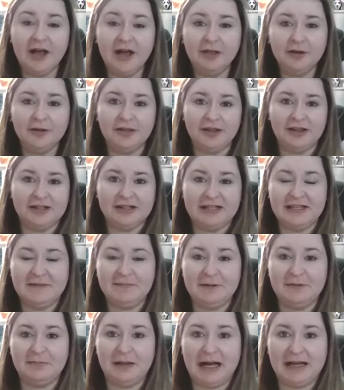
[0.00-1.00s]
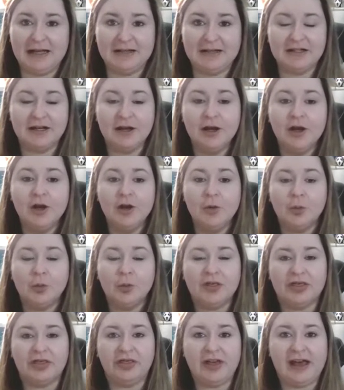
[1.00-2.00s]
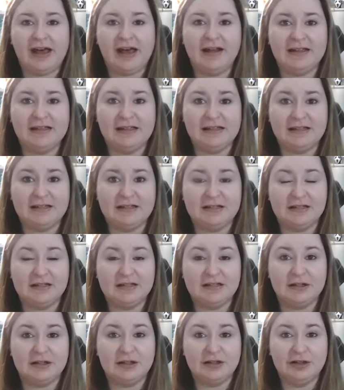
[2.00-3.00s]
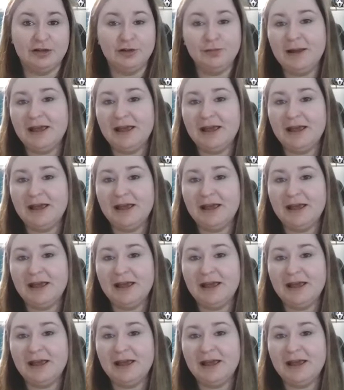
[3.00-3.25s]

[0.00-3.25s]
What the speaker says: And the other thing to keep in mind with that is